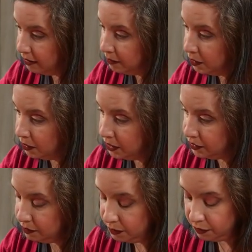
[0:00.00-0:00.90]
am going
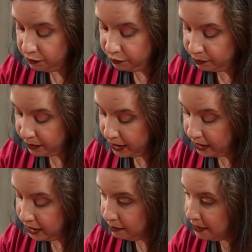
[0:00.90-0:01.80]
to move
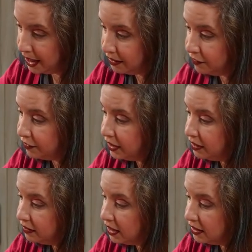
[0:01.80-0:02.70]
my
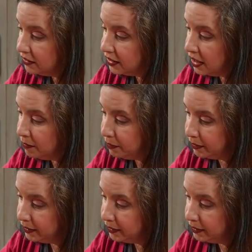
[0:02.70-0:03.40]
magnifying glass up